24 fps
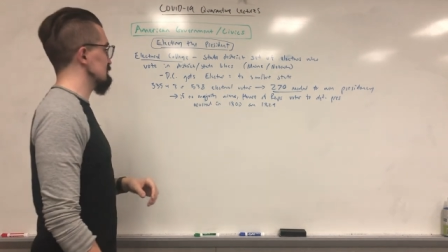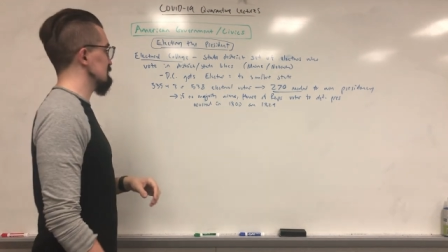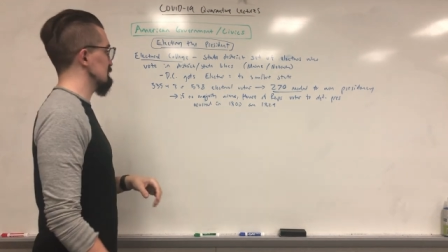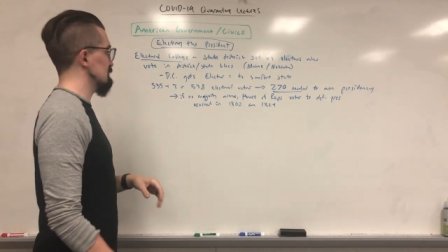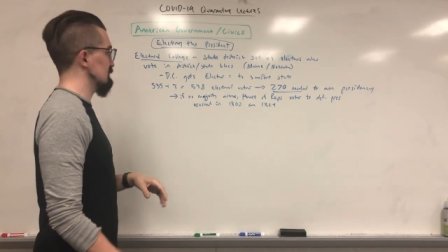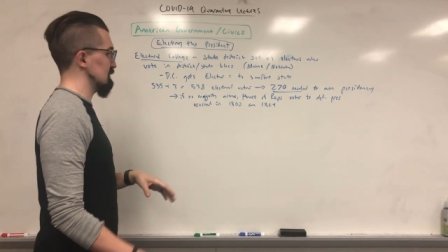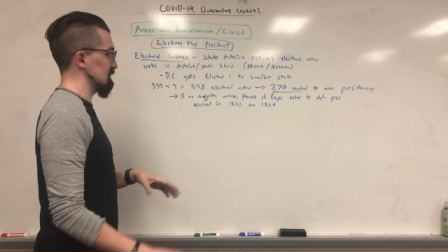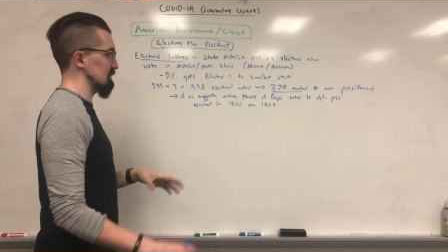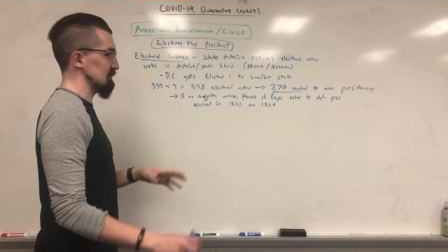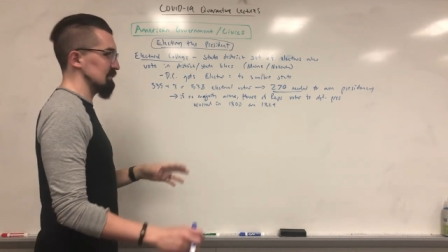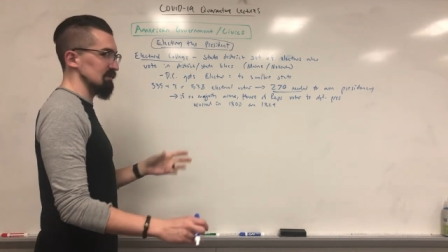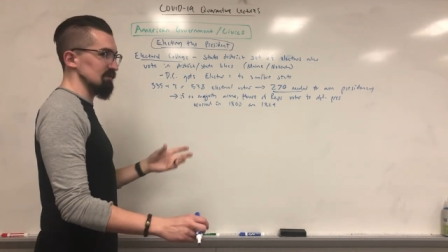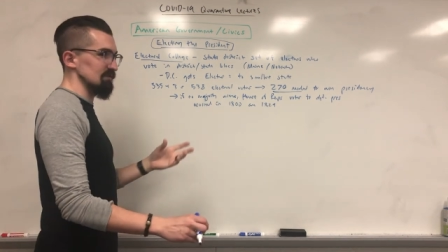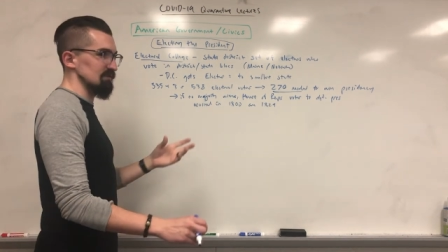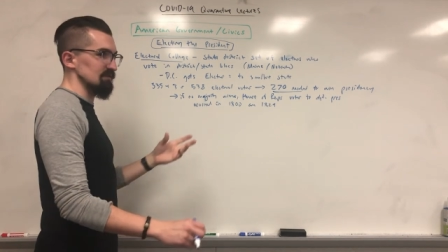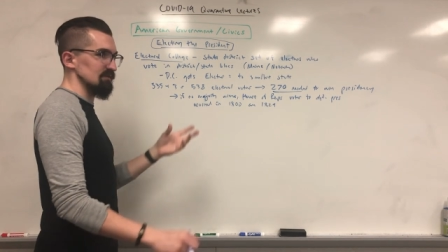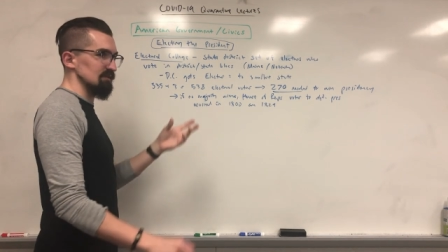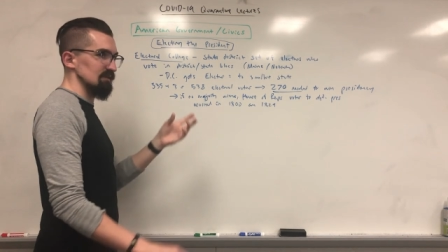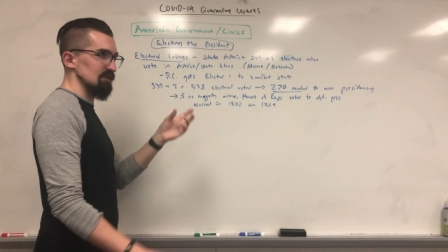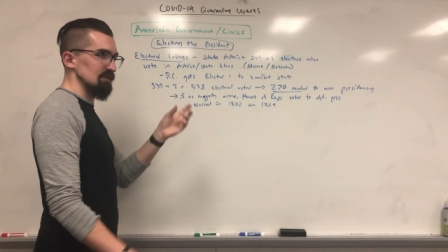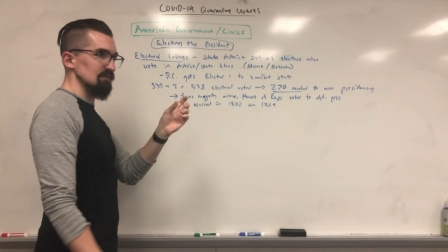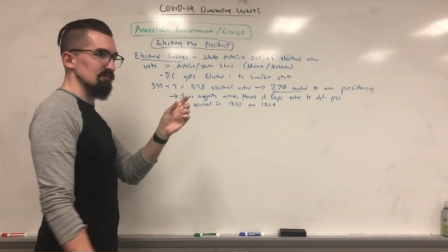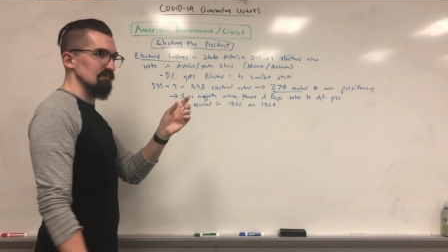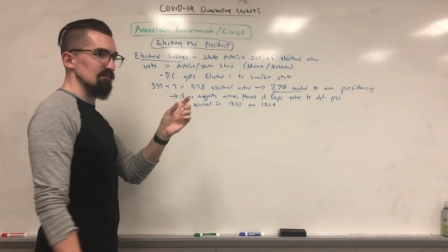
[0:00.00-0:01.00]
in his
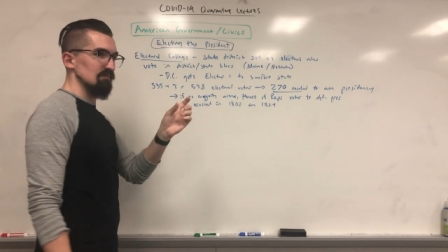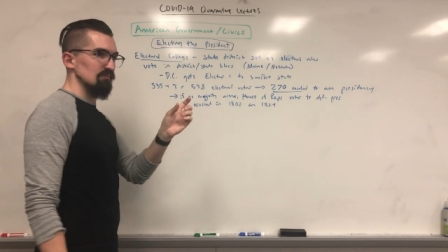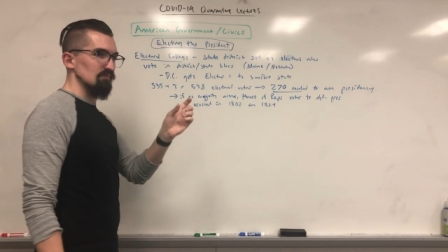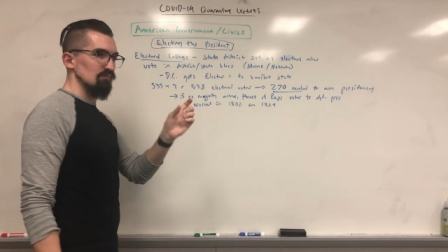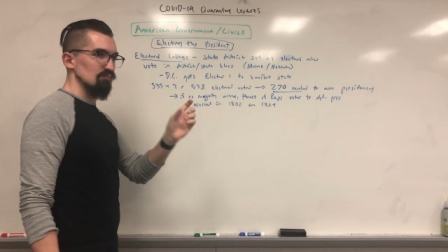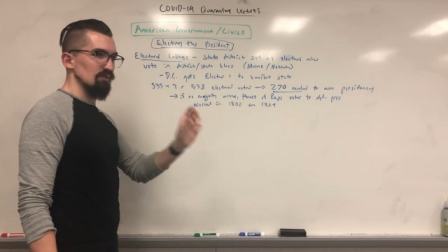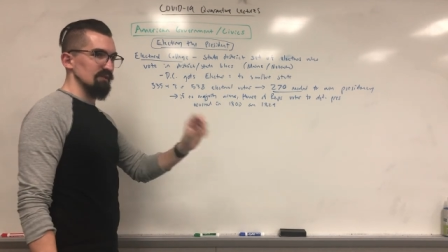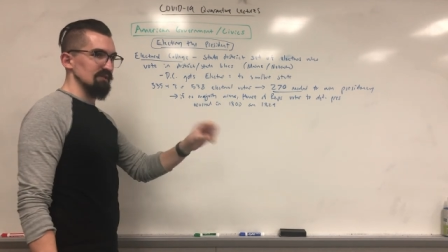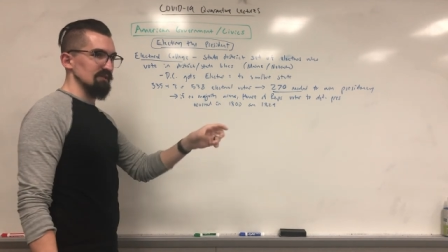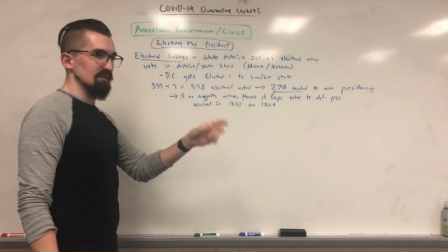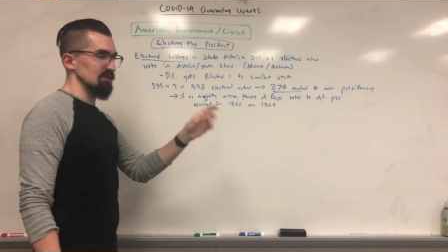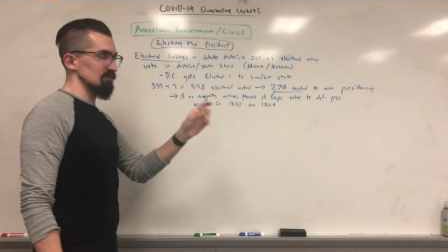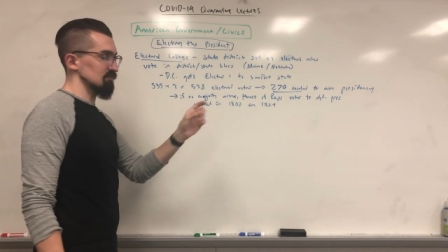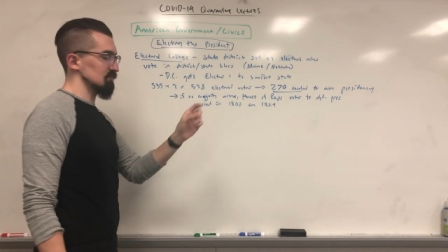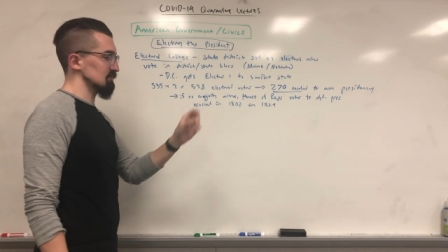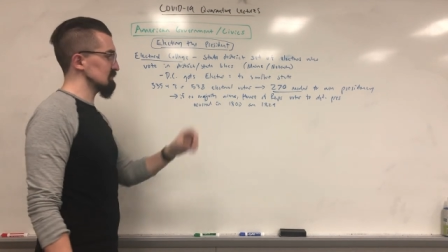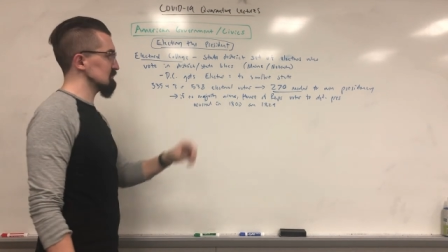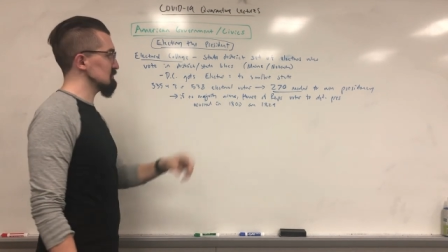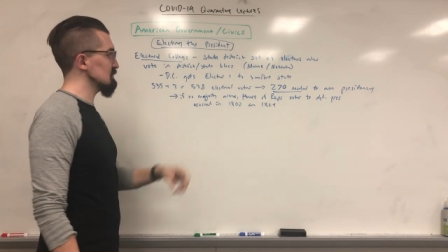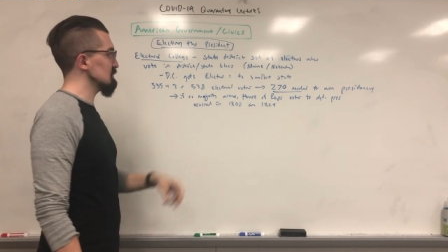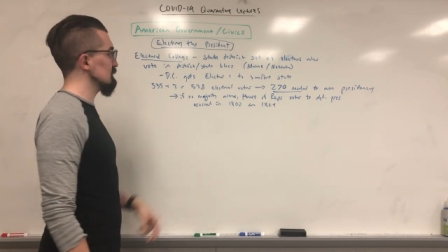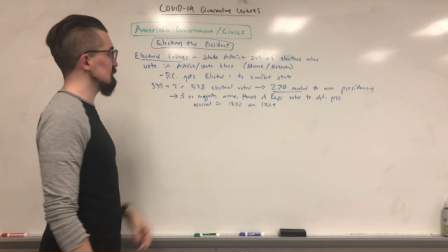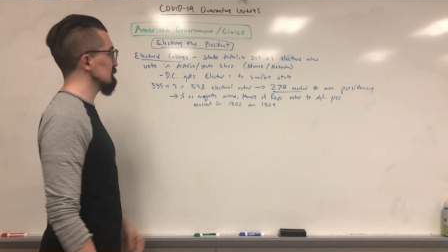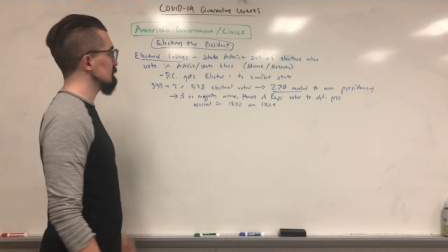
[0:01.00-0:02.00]
presidential
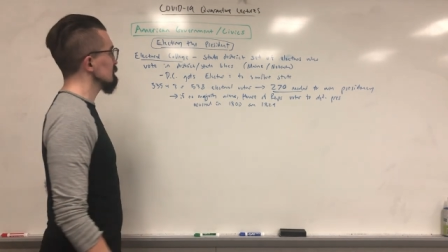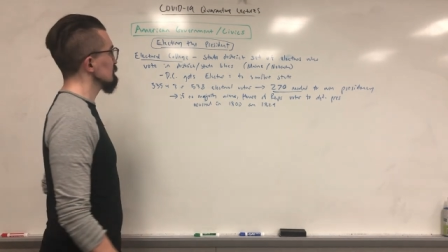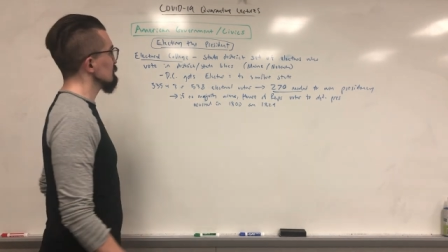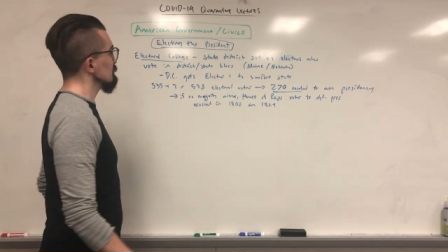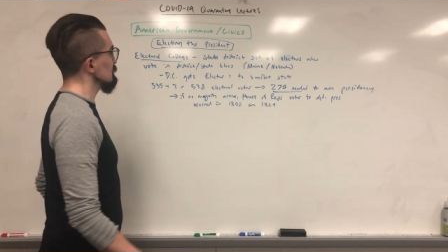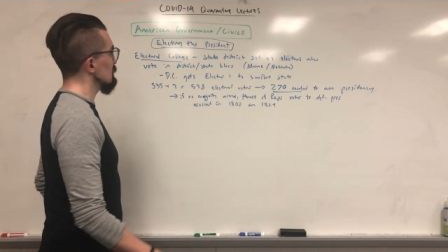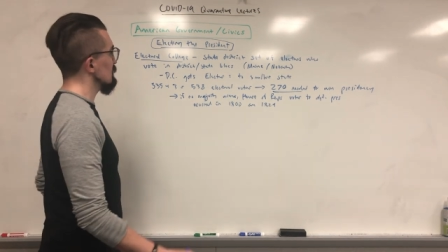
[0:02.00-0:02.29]
seating